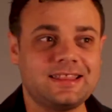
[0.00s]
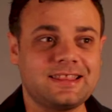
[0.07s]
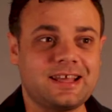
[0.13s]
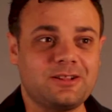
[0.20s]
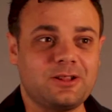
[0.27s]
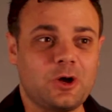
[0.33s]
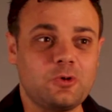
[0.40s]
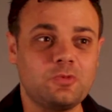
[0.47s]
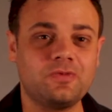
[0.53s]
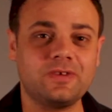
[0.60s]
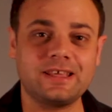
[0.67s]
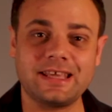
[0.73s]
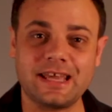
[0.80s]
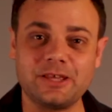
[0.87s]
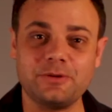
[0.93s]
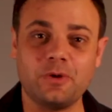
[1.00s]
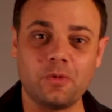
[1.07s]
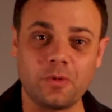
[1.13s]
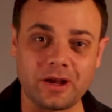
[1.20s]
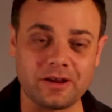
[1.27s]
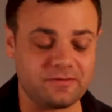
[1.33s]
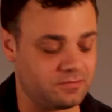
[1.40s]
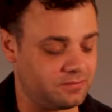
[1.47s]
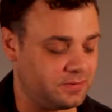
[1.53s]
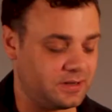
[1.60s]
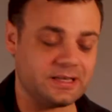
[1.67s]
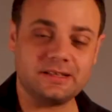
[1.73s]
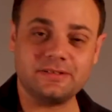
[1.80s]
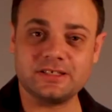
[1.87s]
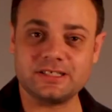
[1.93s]
that will hopefully get you away from
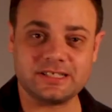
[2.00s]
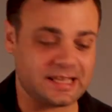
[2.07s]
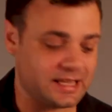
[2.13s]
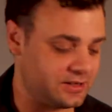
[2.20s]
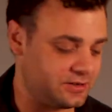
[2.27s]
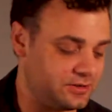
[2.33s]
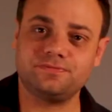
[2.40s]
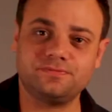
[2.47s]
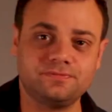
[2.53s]
playing the standard.